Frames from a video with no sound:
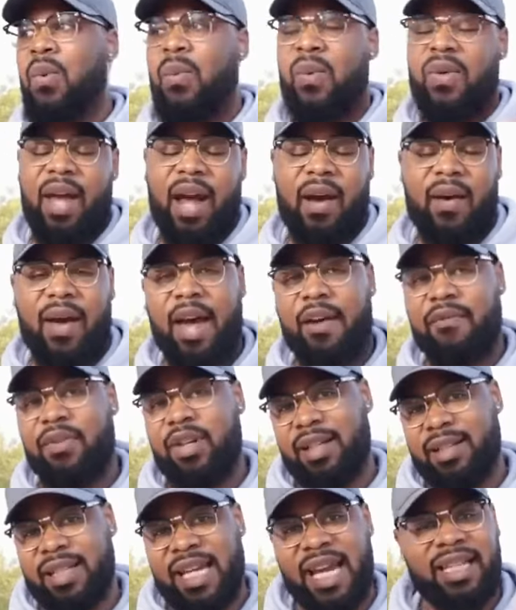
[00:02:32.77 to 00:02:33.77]
without
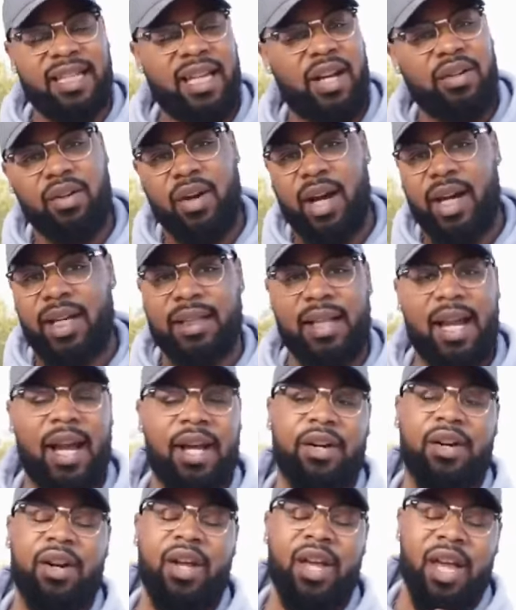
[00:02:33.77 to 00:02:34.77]
having to take down your
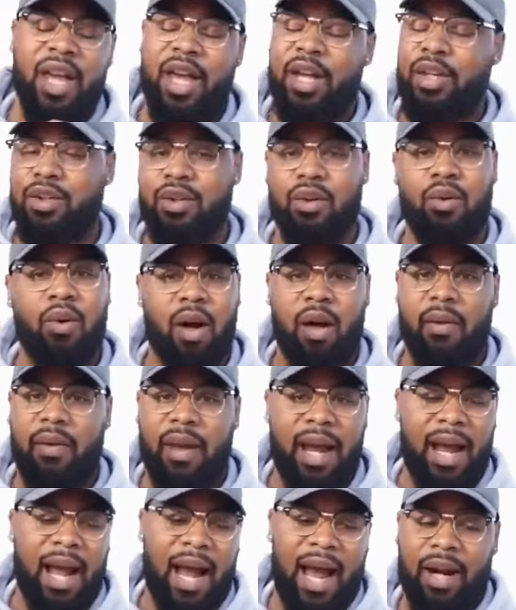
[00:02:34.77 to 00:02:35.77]
headliner and do all
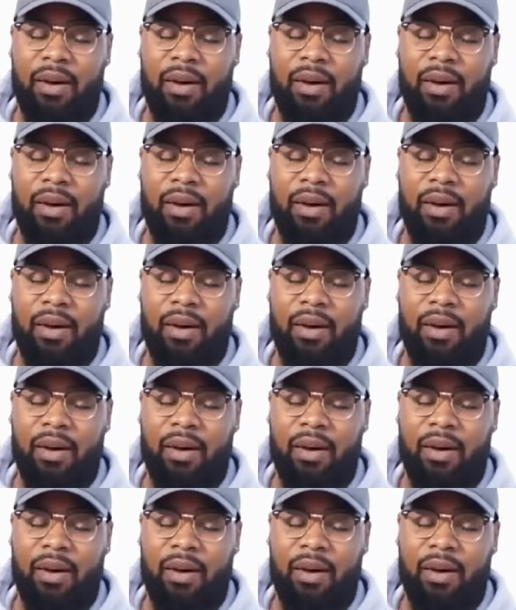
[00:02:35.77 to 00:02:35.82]
that.